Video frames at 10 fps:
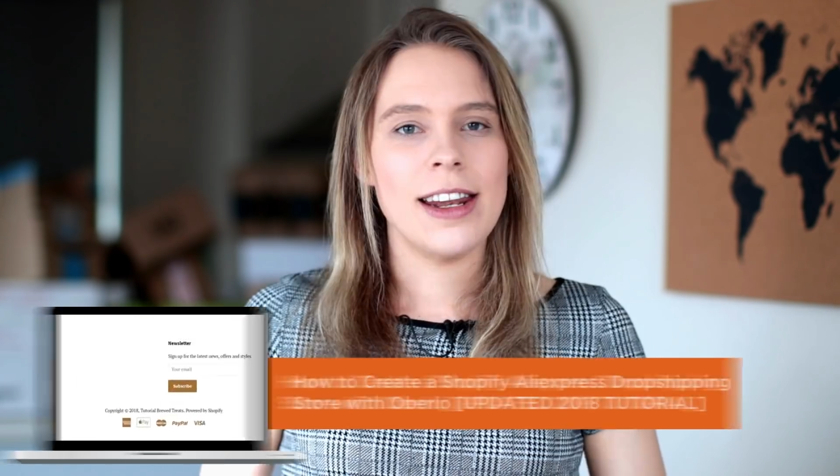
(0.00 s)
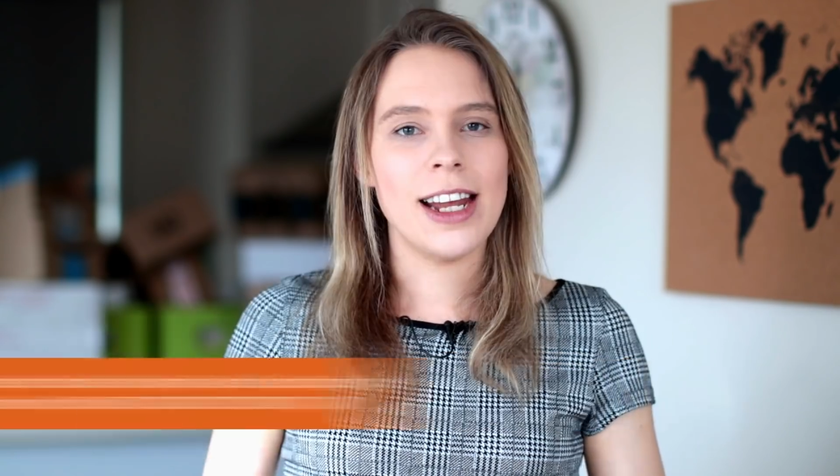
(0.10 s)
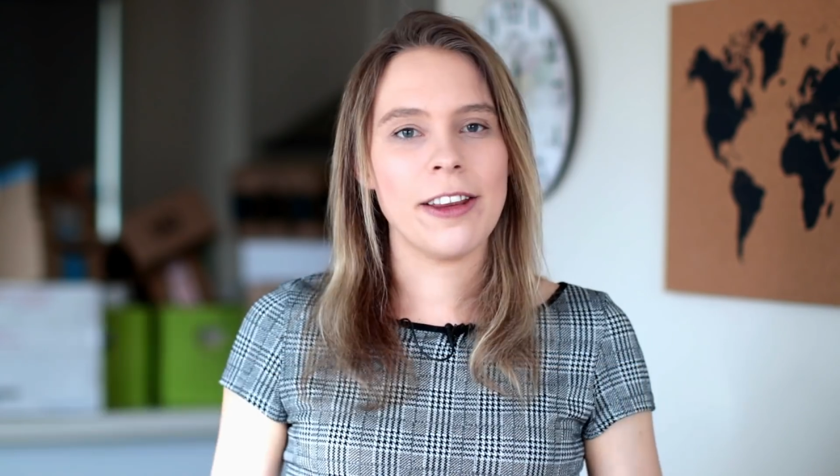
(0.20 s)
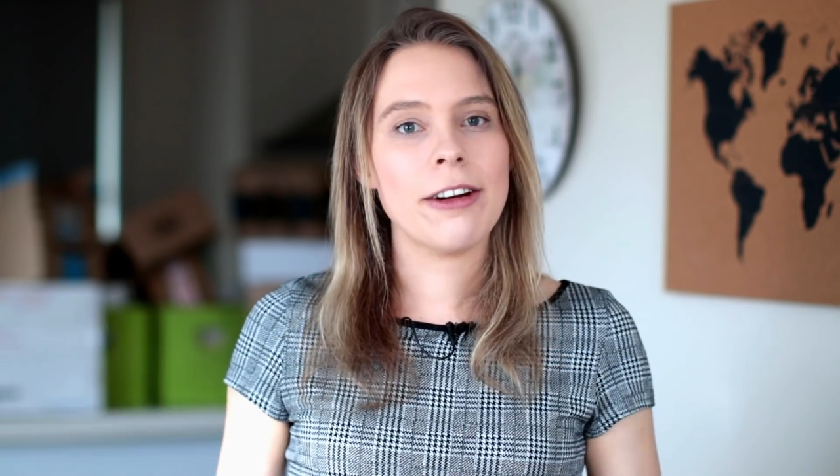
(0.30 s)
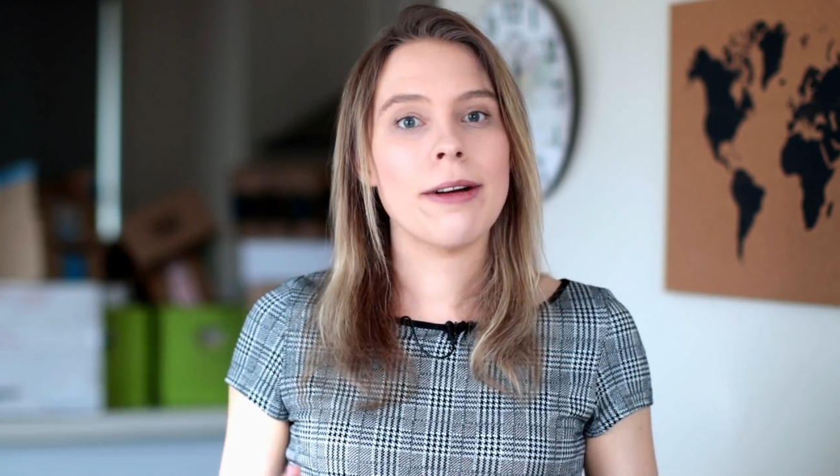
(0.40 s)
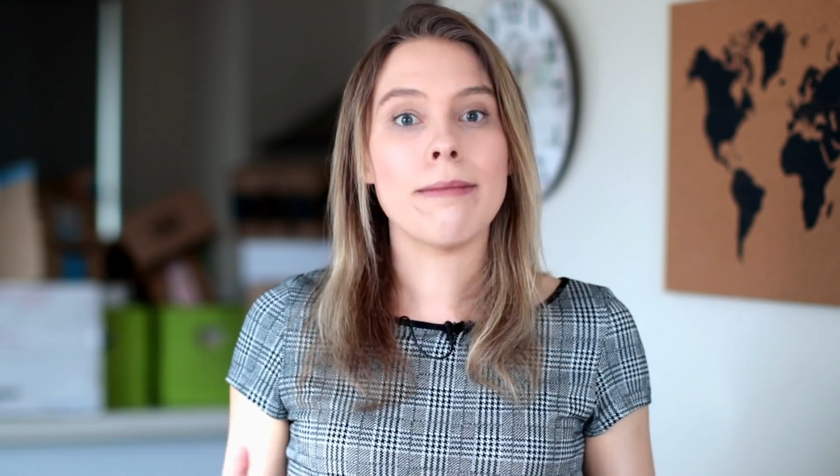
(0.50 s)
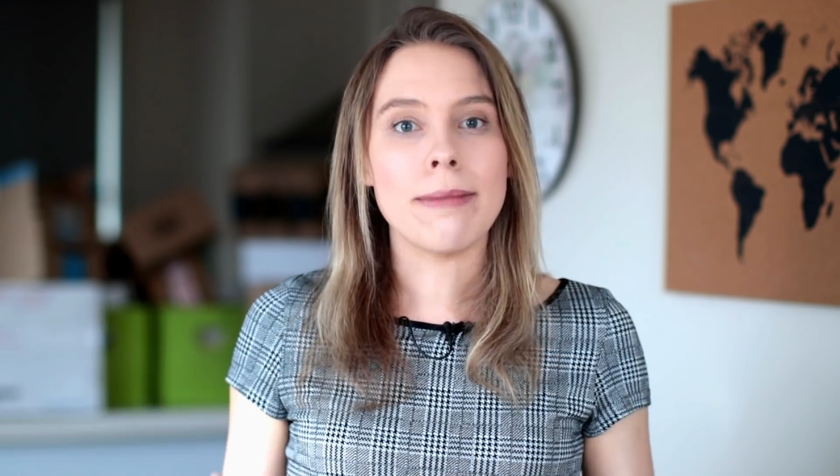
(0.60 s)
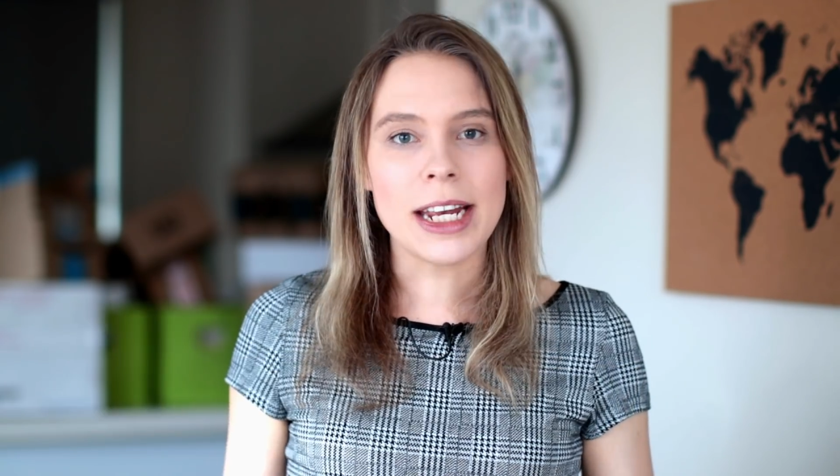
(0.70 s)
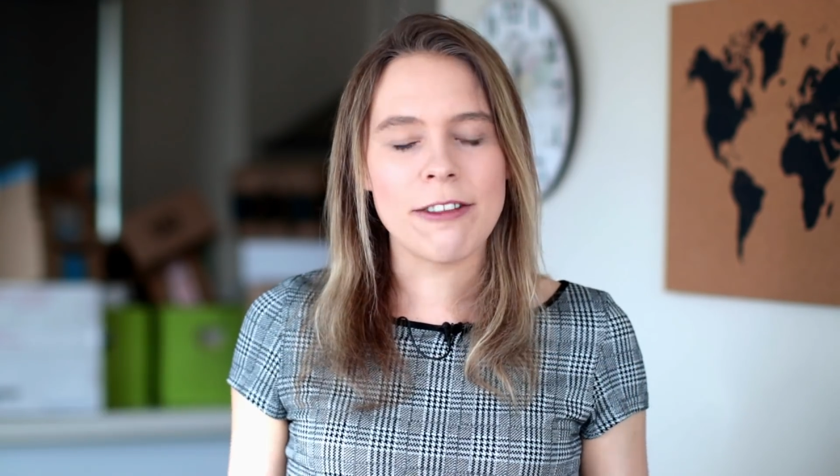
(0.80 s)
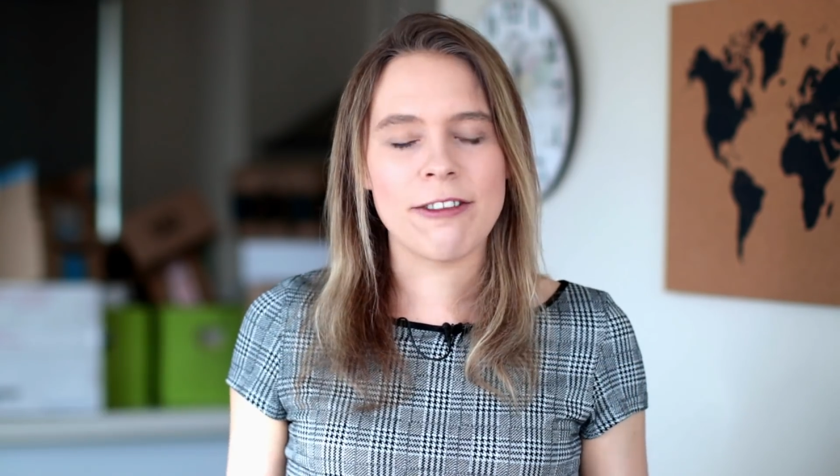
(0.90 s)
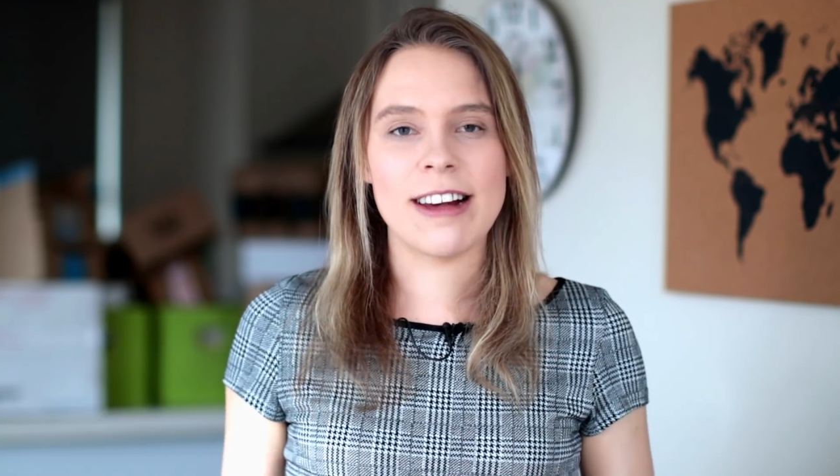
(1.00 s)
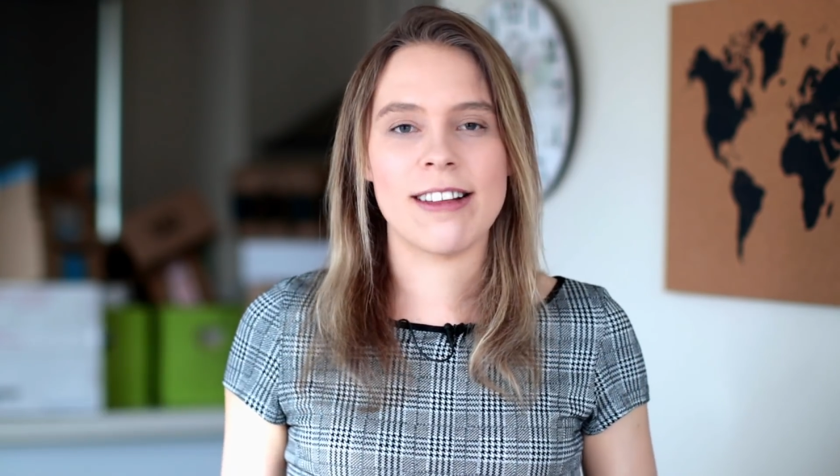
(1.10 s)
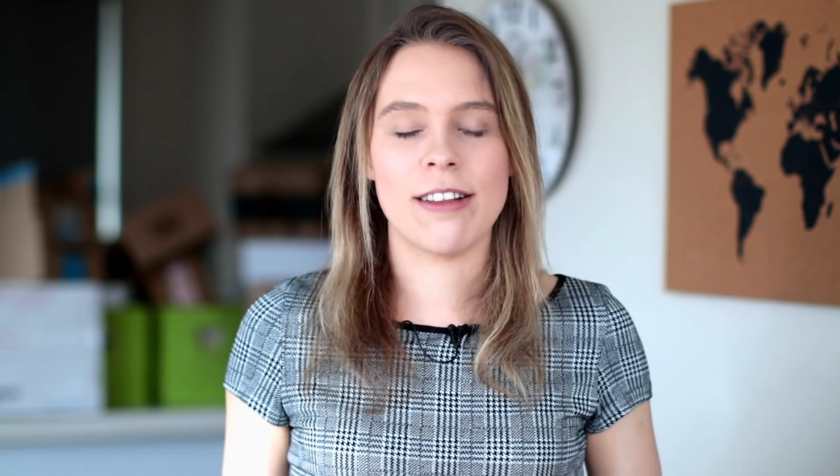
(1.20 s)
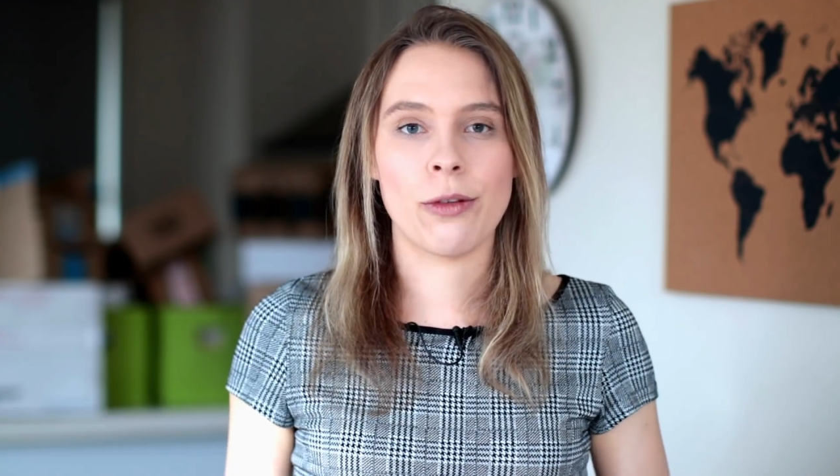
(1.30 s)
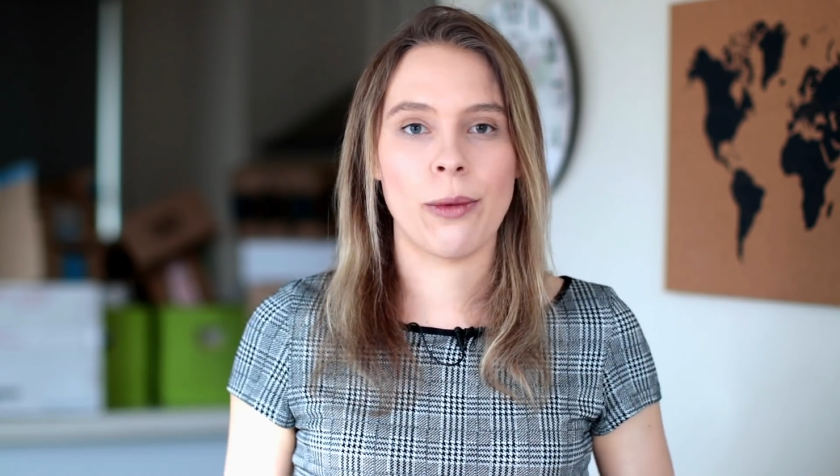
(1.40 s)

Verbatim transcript: Now, there are many reasons